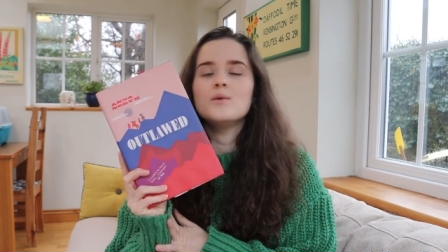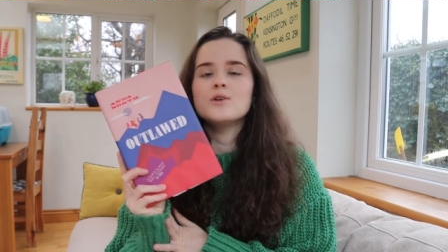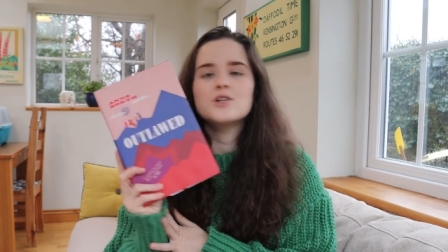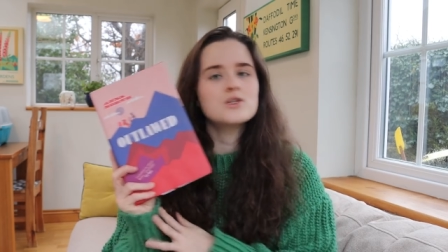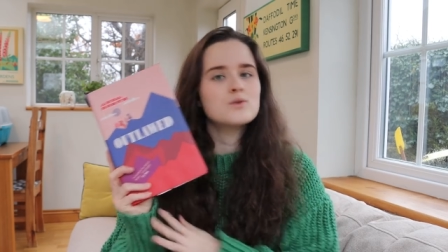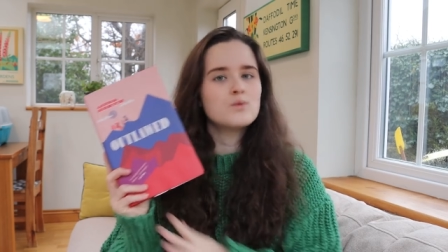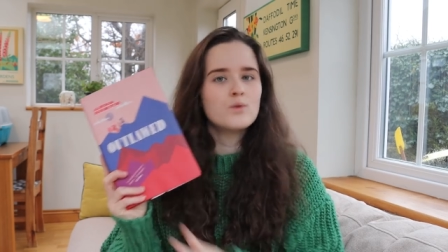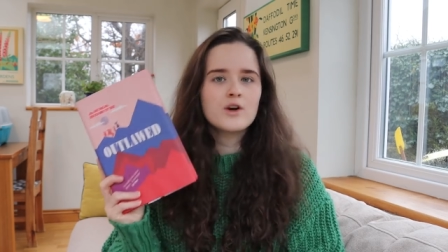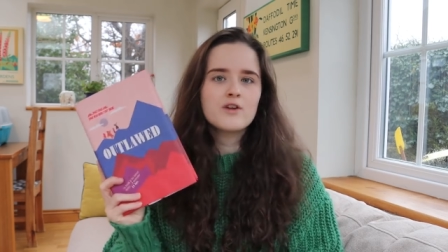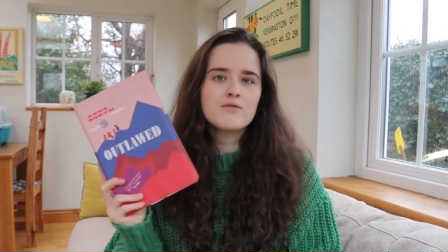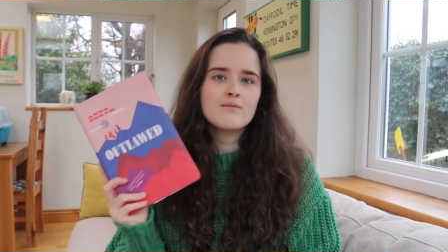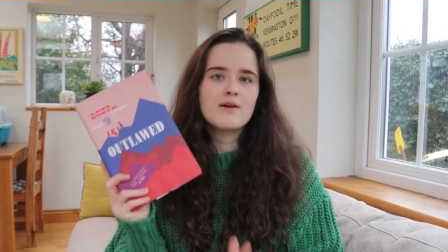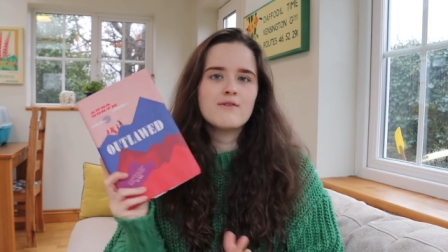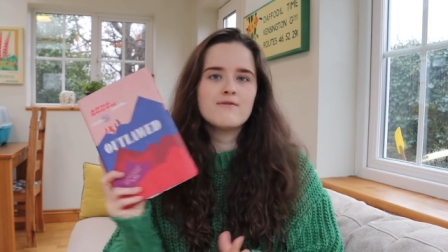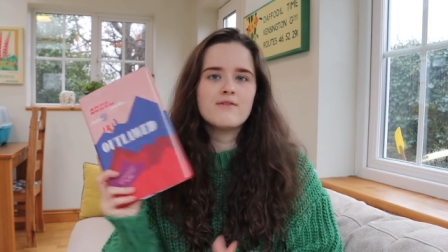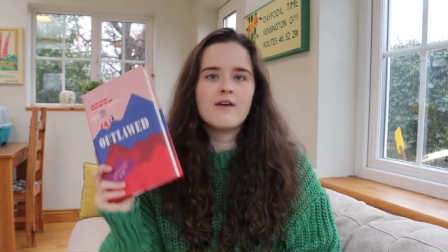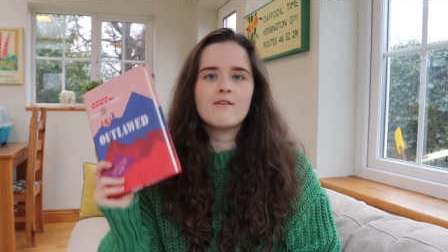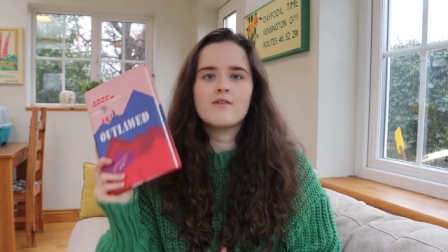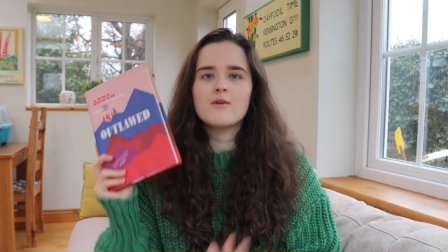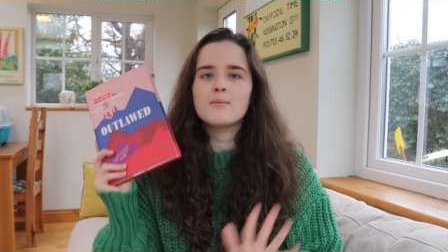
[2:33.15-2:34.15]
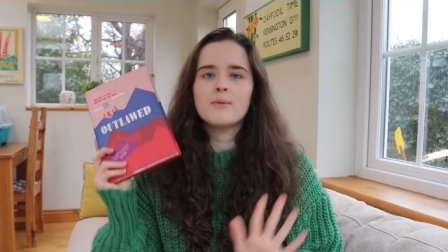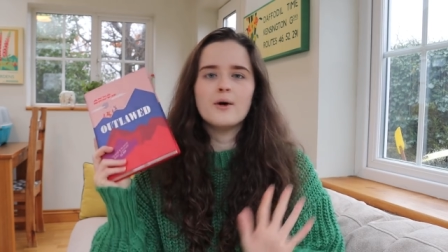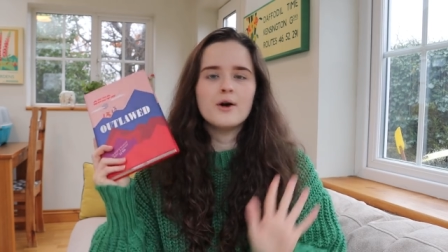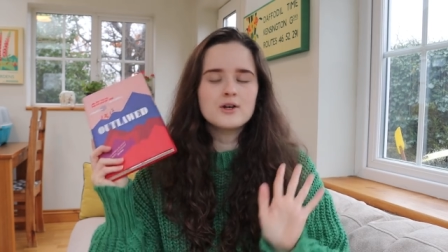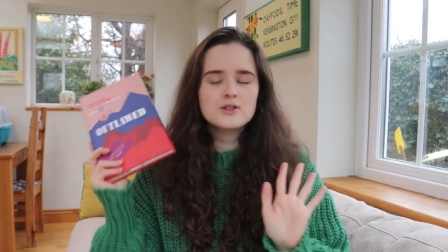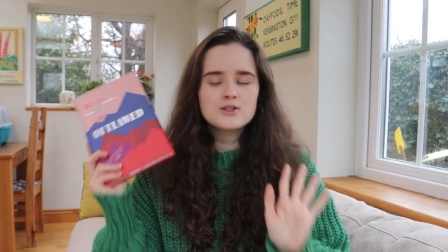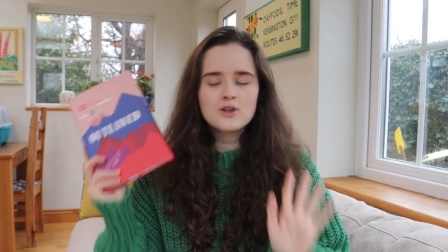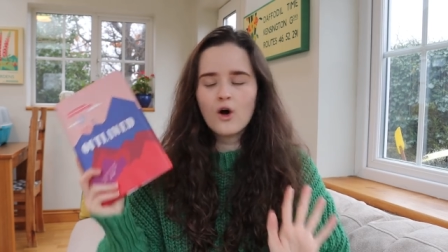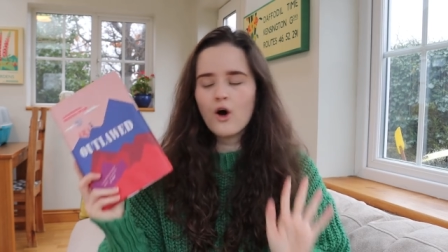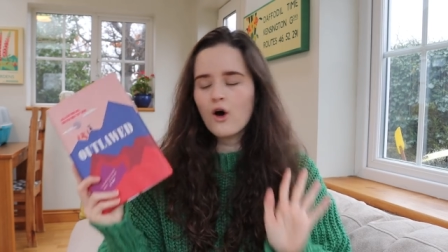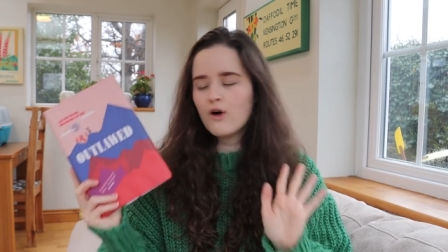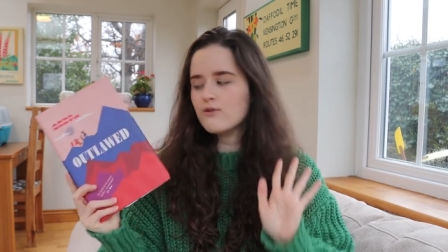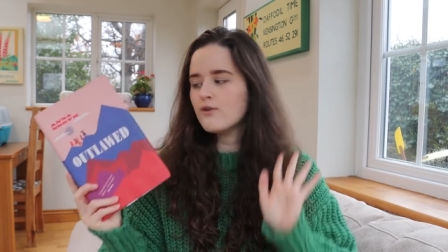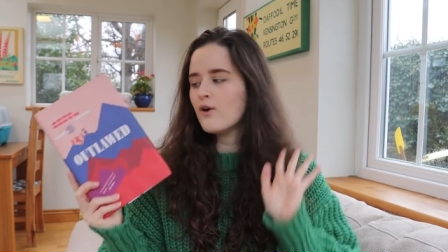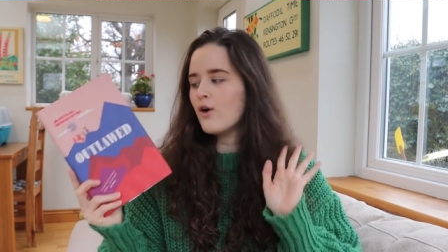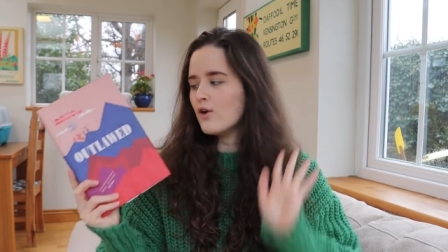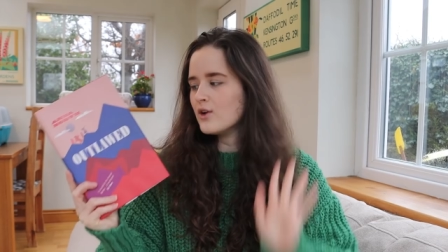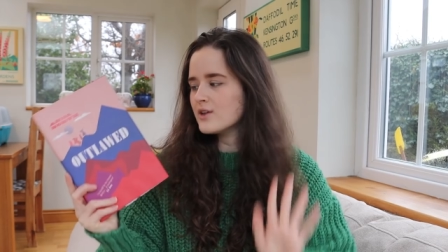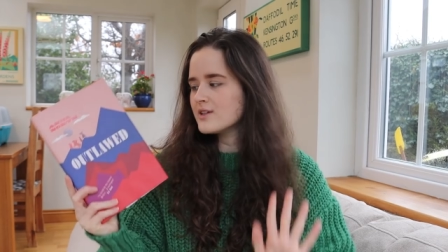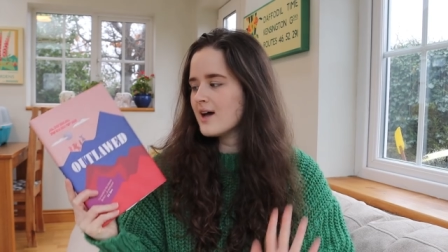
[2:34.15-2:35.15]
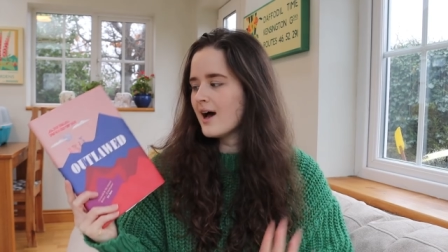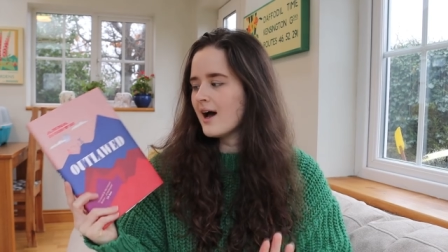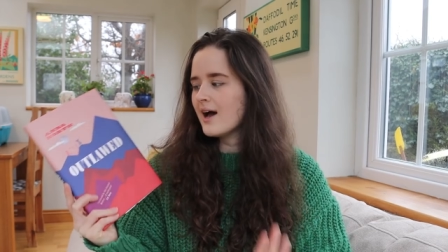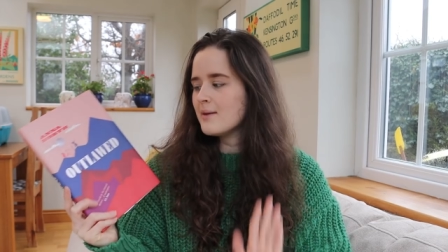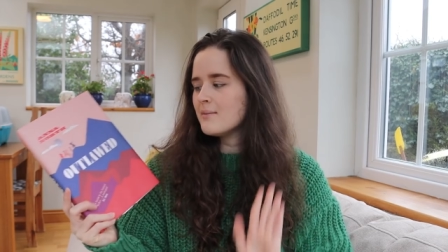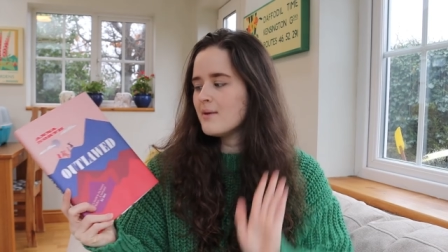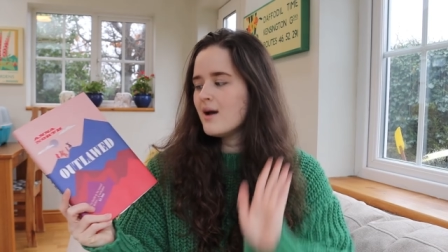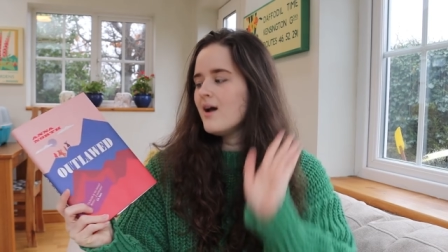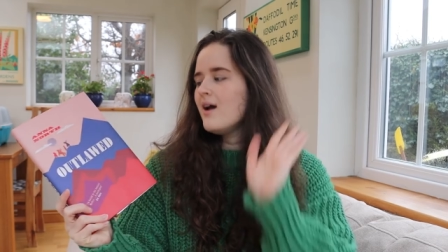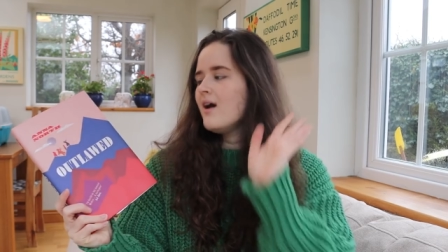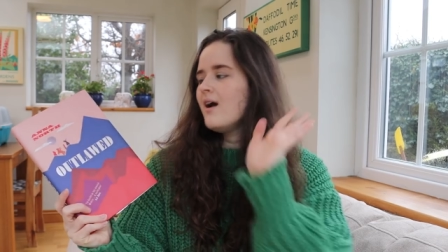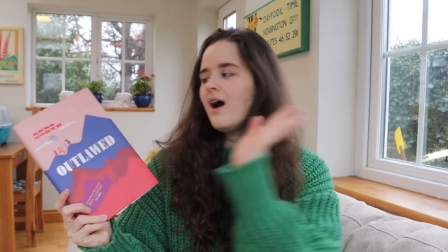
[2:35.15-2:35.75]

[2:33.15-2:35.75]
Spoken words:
which is one of my favourite books of all time,